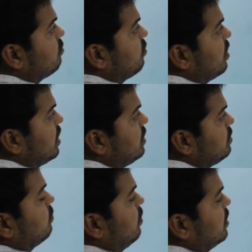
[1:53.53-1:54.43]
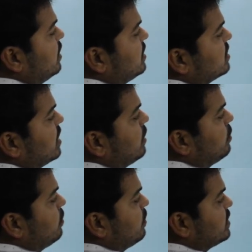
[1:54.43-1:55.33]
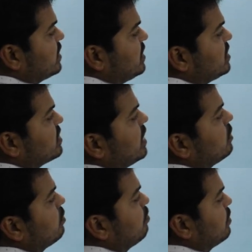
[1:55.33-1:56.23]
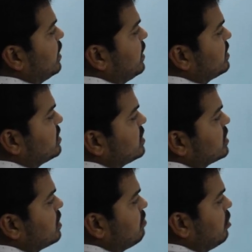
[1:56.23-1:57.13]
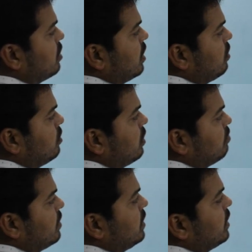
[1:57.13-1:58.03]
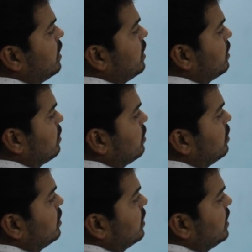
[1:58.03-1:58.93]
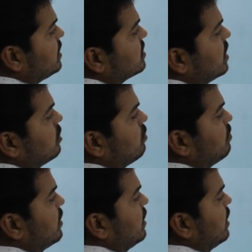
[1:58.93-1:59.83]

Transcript: 1. What it is trying to do is, it is trying to print system.out.println. It is trying to print